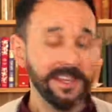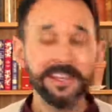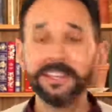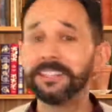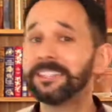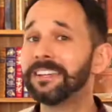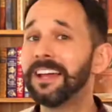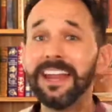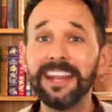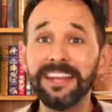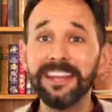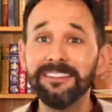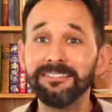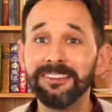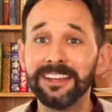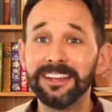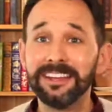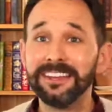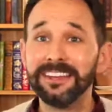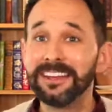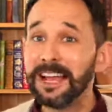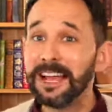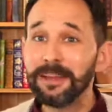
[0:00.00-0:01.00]
So anyway,
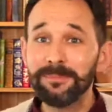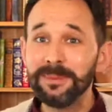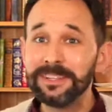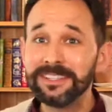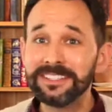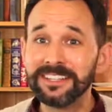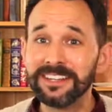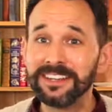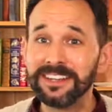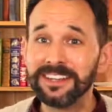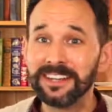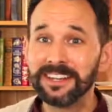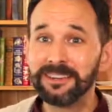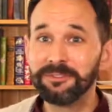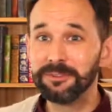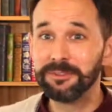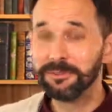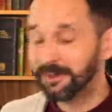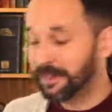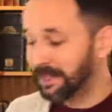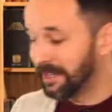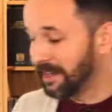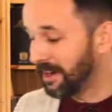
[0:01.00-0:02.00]
happy Sunday,
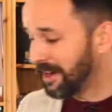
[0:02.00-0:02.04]
everybody.